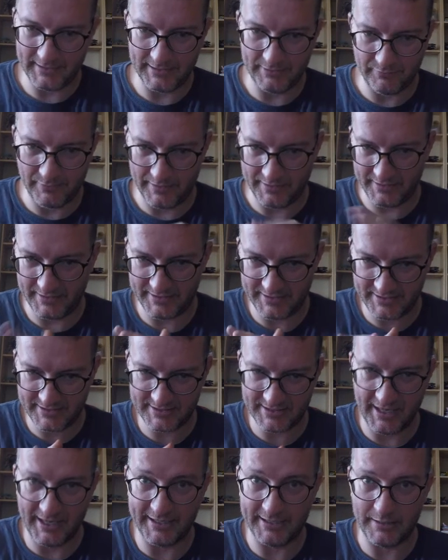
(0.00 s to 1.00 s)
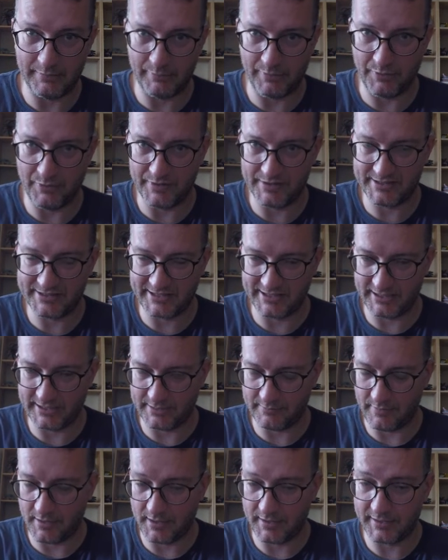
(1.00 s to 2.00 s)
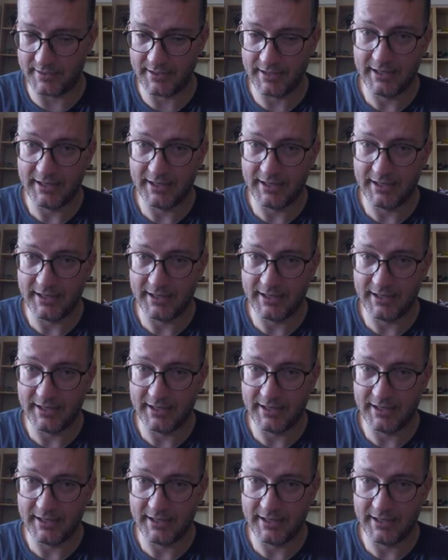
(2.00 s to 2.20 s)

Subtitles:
run this AWS sync command.